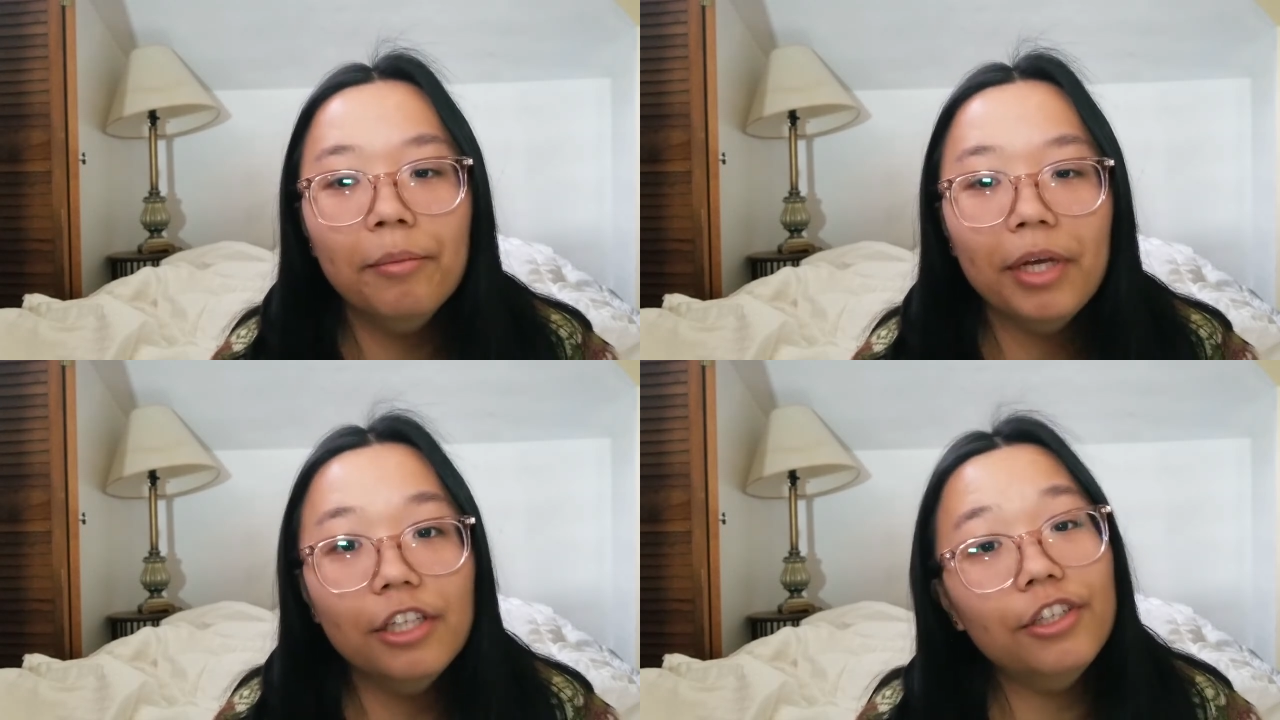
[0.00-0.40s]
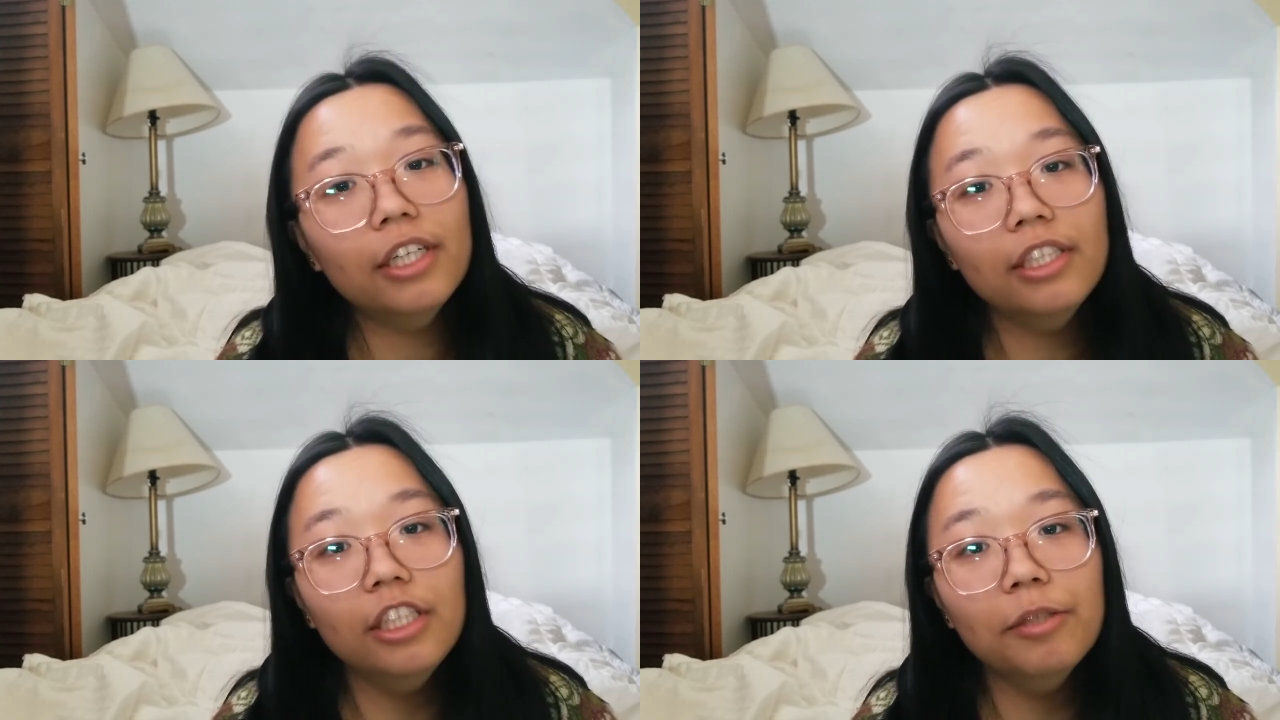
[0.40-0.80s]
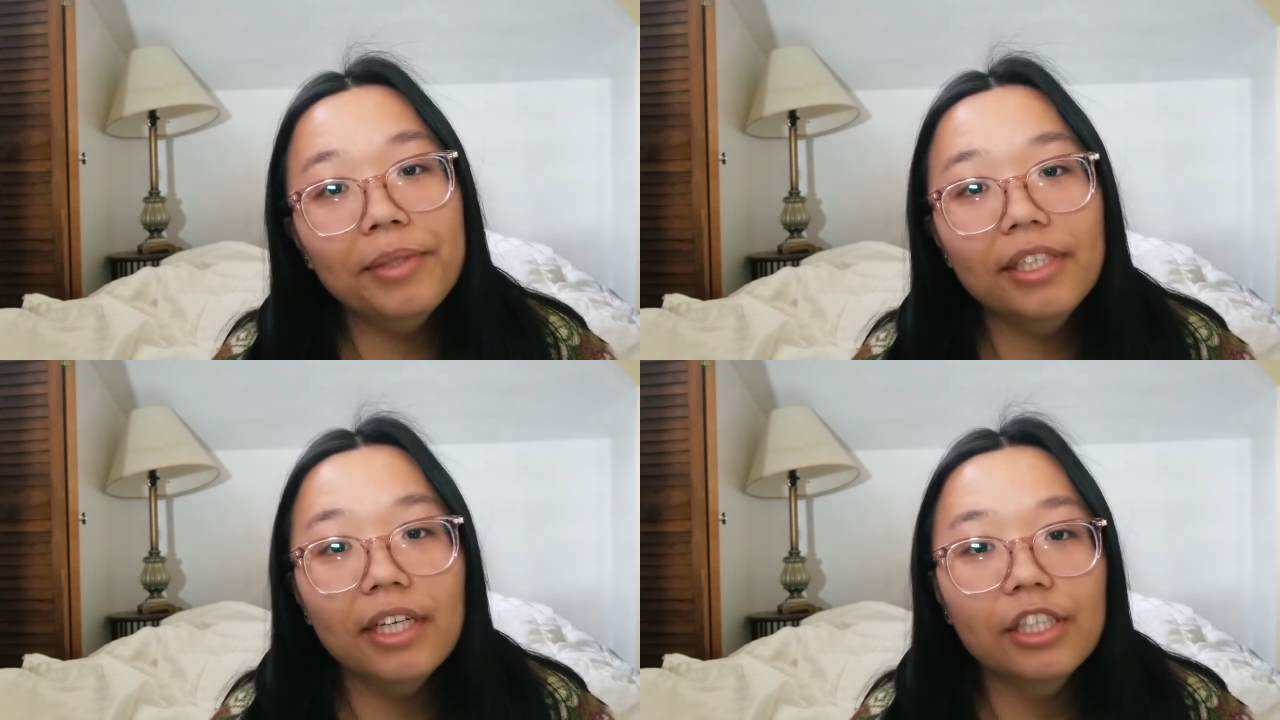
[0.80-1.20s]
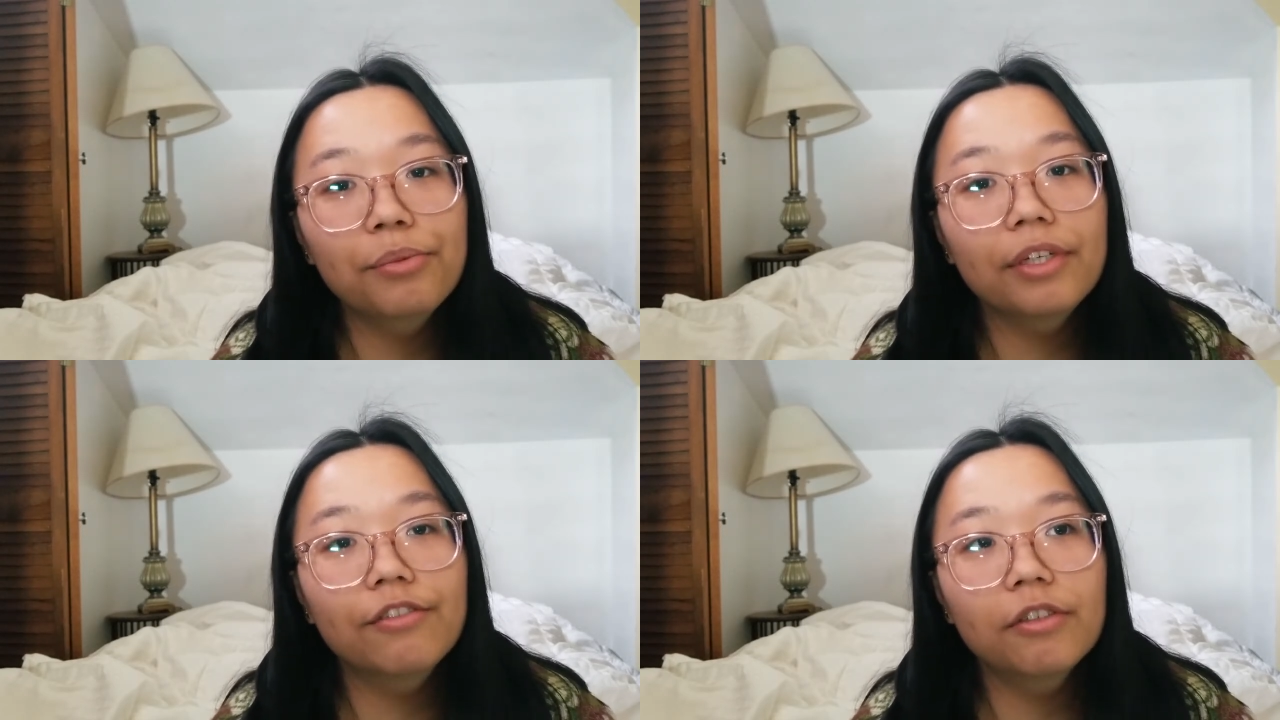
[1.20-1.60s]
Patreon has just been a nice
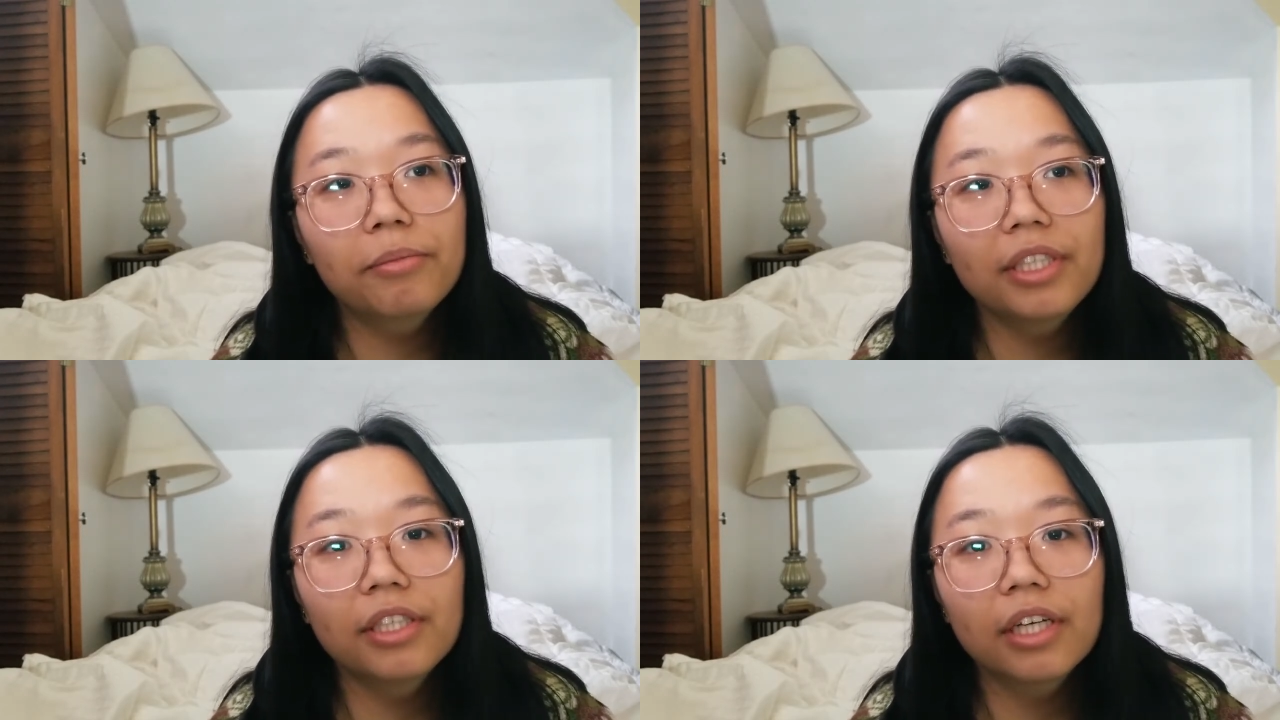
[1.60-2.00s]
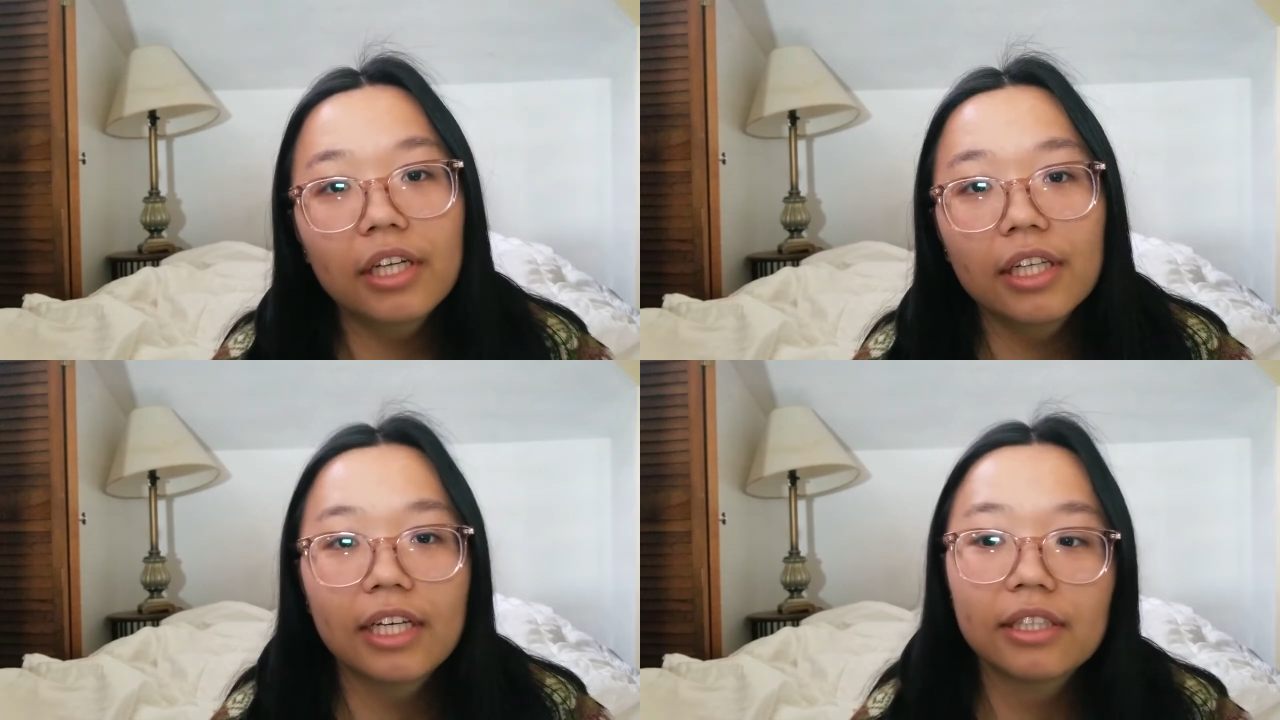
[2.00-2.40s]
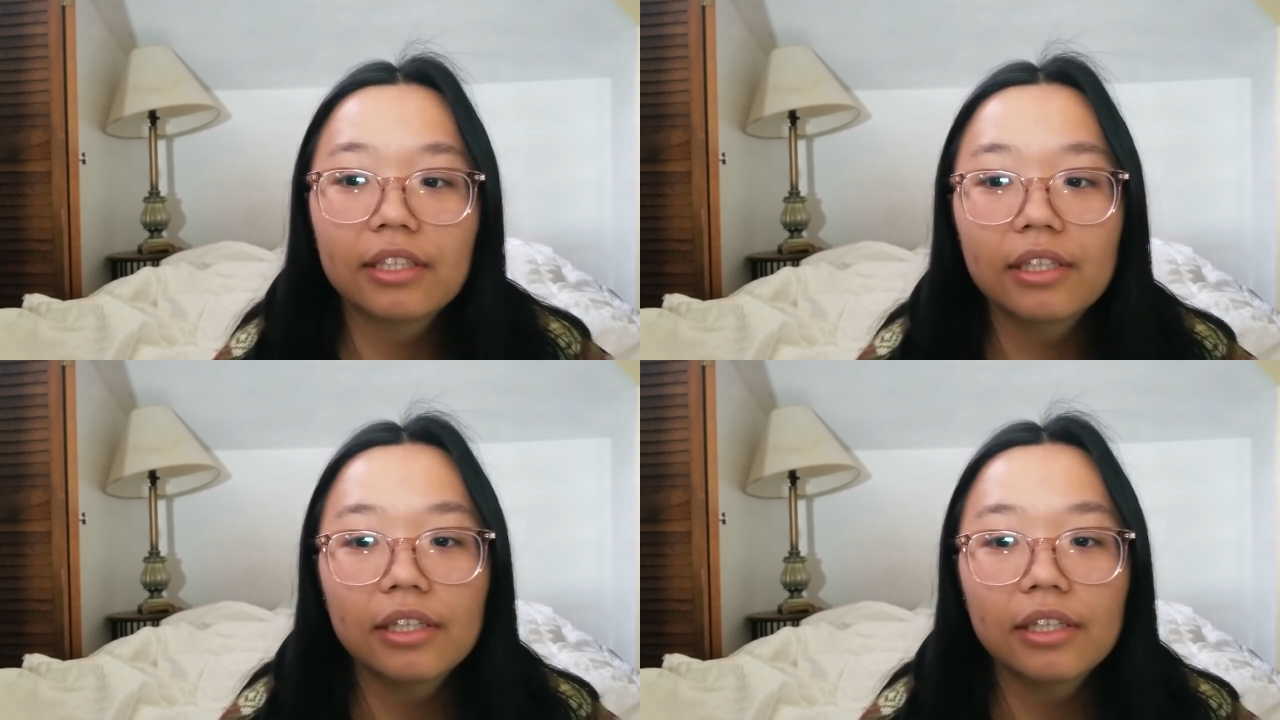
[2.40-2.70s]
way for me to collect